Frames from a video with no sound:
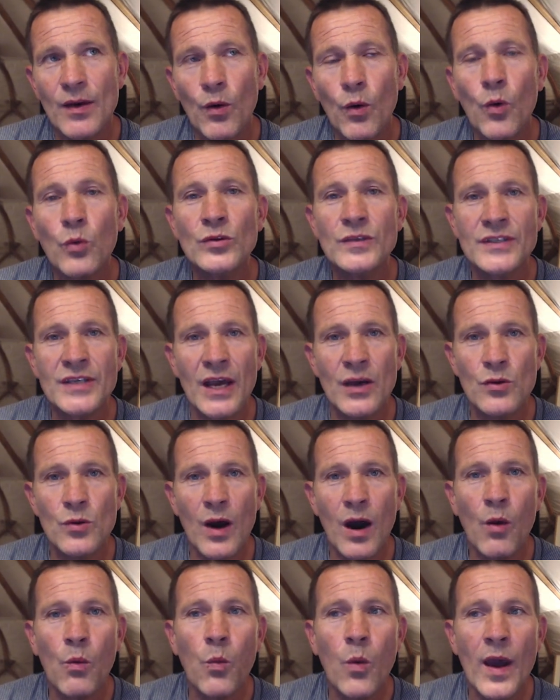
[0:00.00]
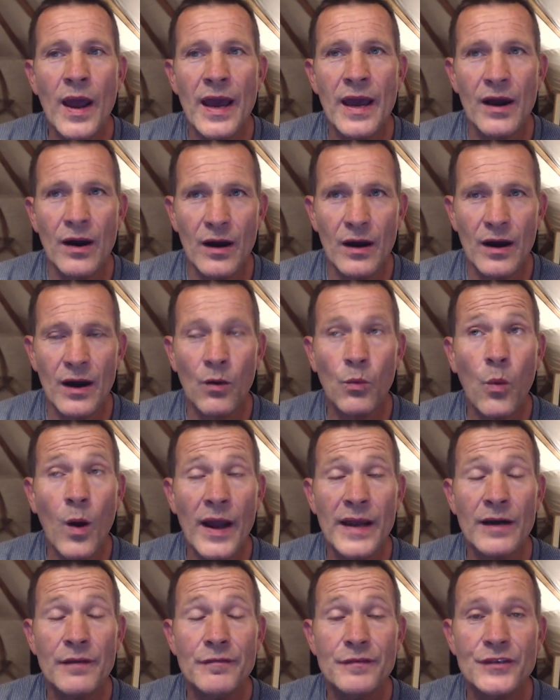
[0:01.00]
also a
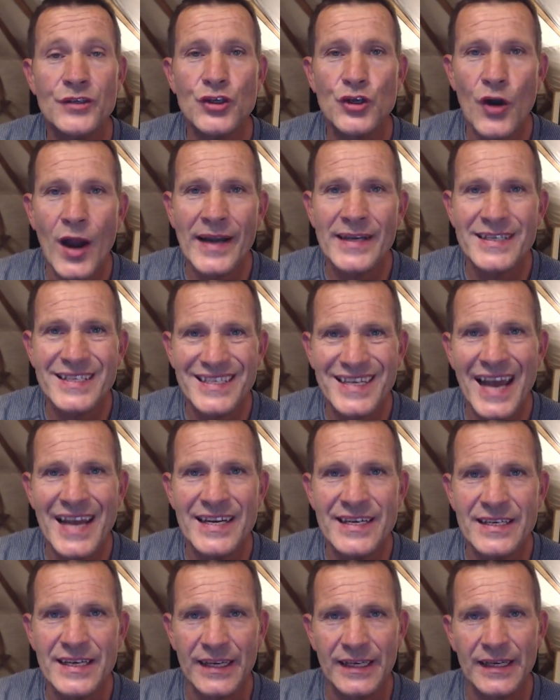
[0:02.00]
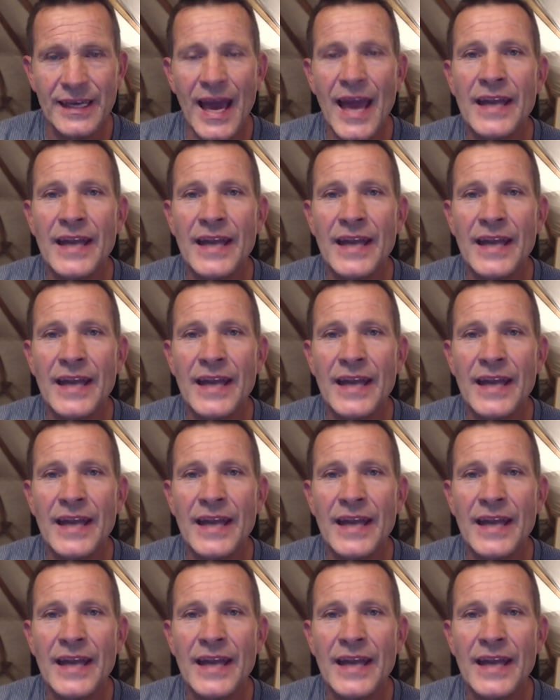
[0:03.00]
way of transcending